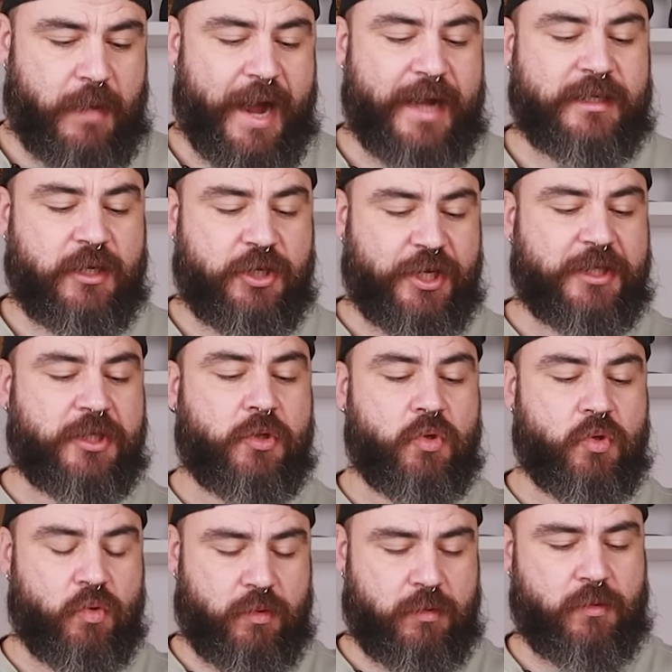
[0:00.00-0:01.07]
I suggest to
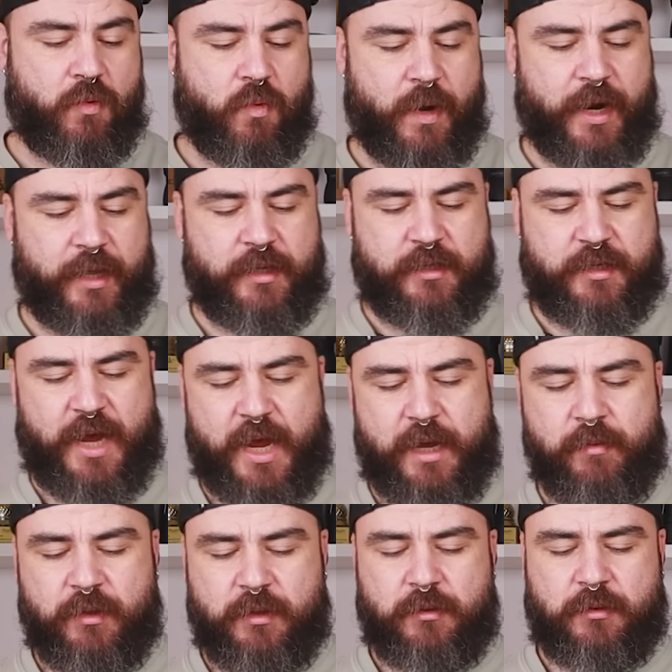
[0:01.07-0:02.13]
do one at a
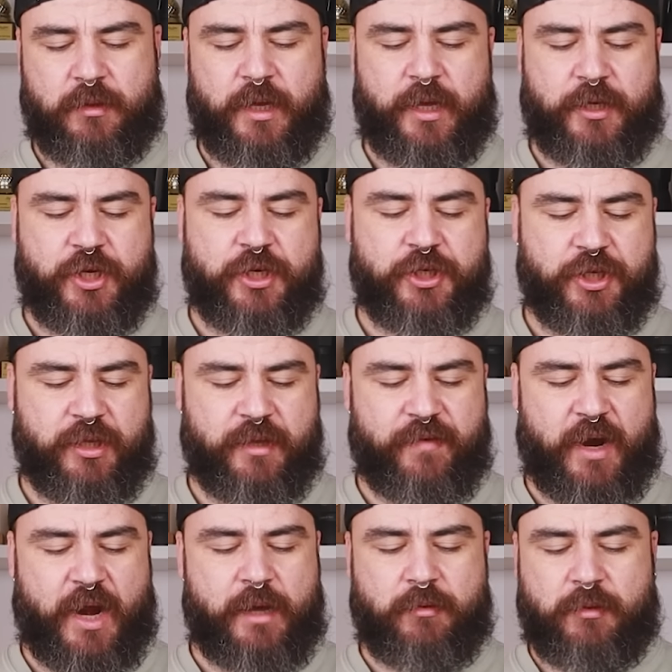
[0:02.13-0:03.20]
time, the changing the
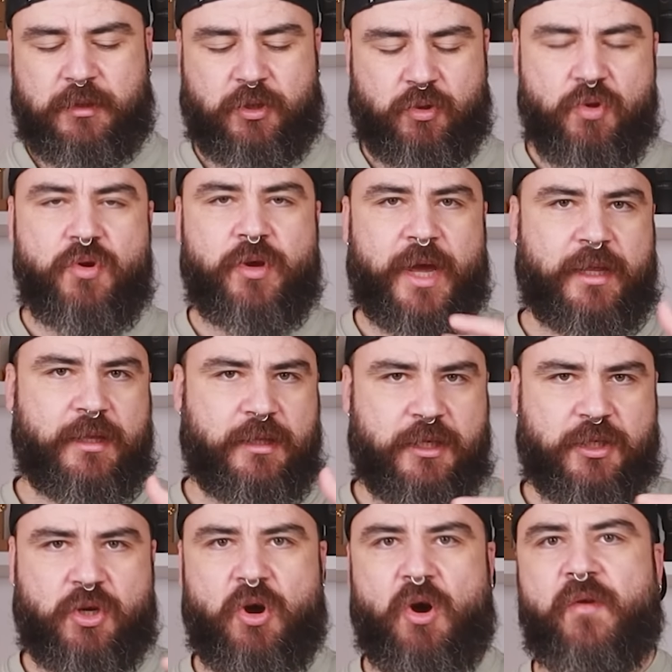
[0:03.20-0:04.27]
variables, so you can
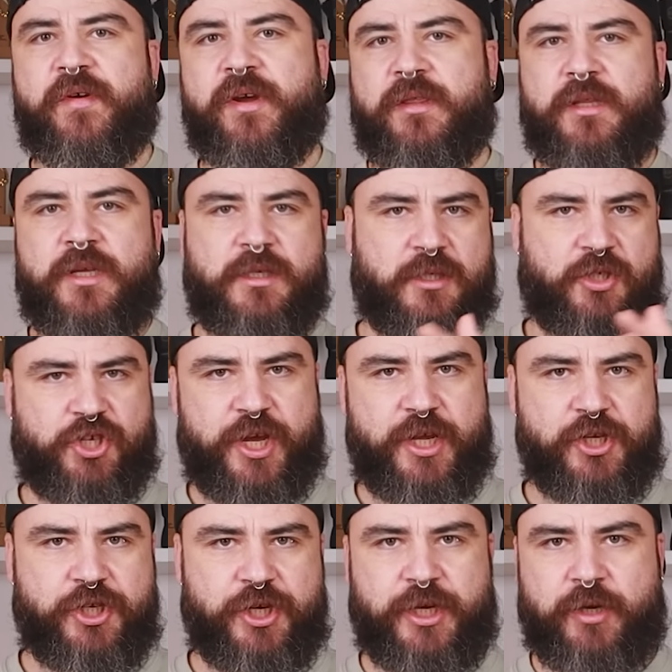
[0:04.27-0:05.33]
discover this
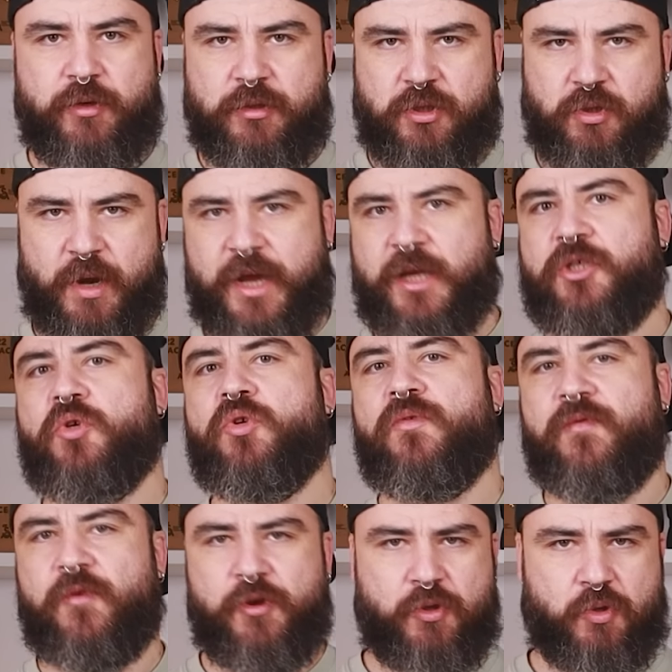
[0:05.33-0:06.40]
changing. Also, like, it's good
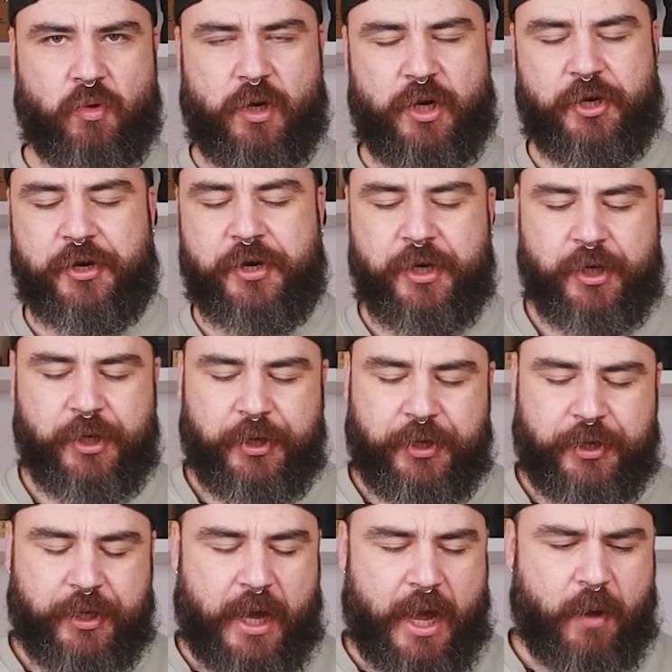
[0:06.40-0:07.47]
for you to learn
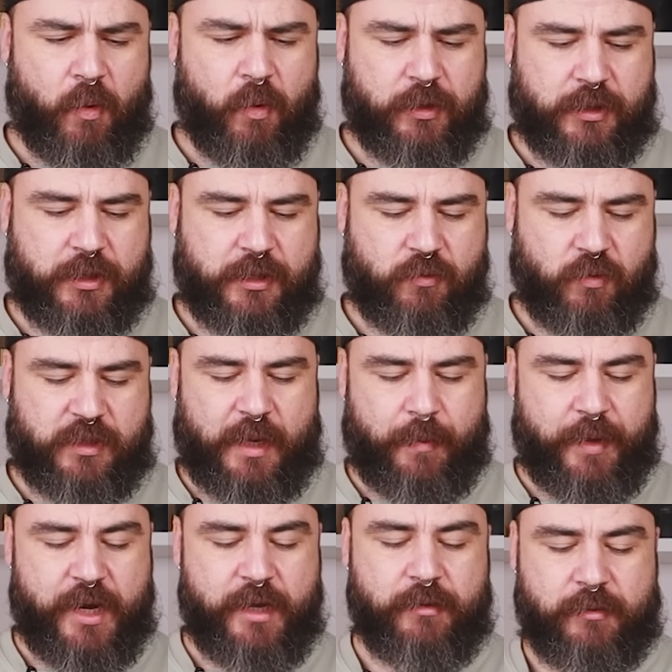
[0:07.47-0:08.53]
what's
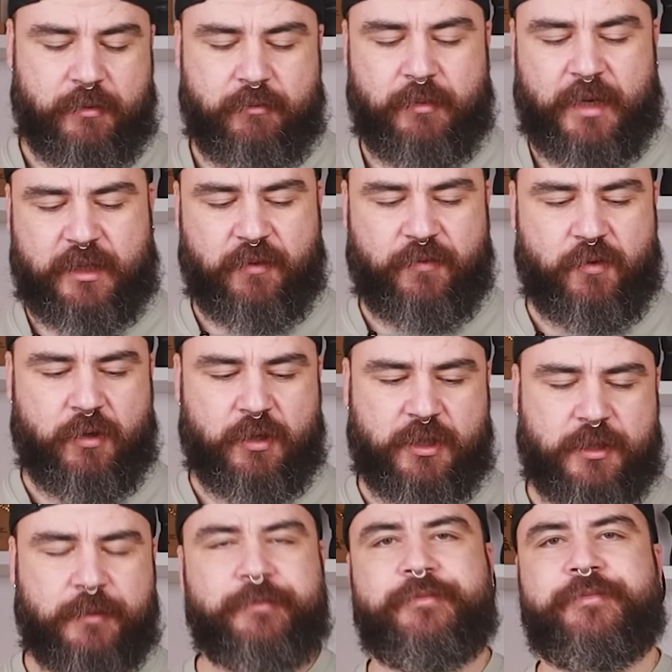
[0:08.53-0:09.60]
happening. But of
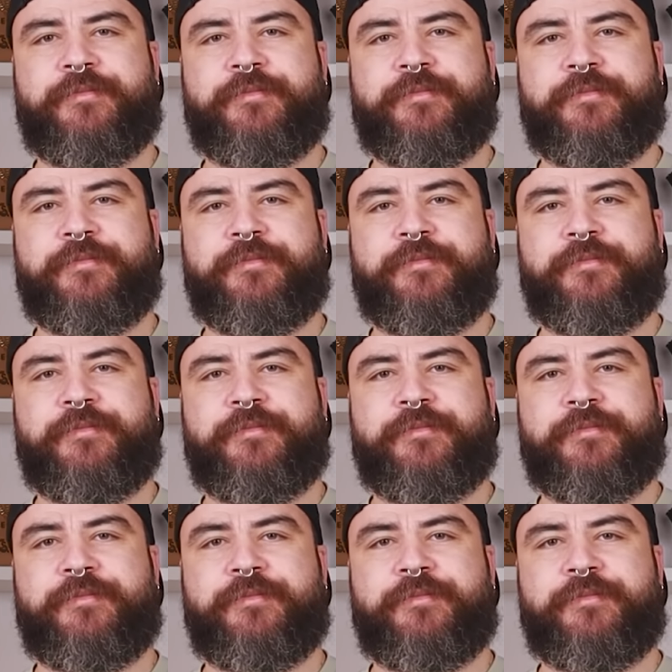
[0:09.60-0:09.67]
course,